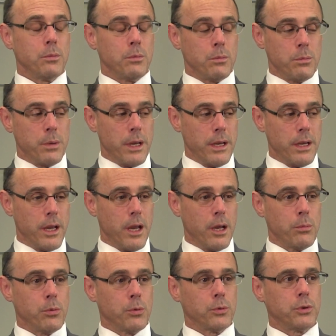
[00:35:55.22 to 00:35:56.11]
being
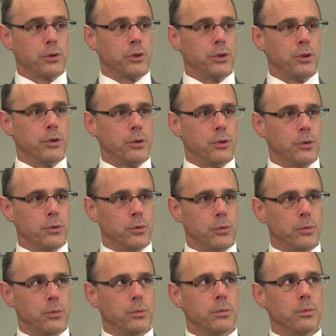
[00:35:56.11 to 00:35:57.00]
able
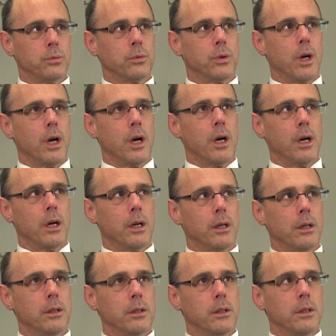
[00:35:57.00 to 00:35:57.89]
to
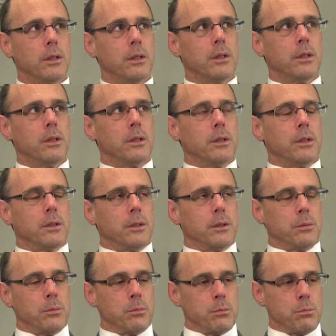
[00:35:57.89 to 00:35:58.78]
uh,
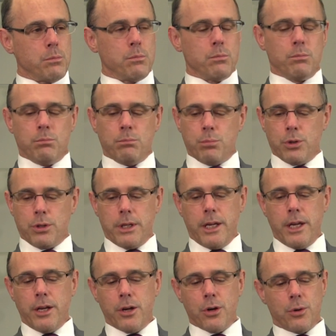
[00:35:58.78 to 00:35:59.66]
put the
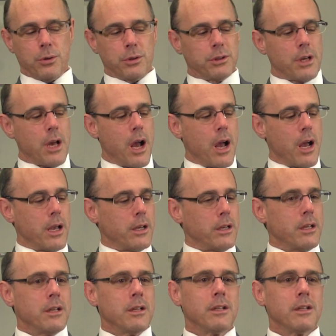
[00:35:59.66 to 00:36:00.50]
ego aside,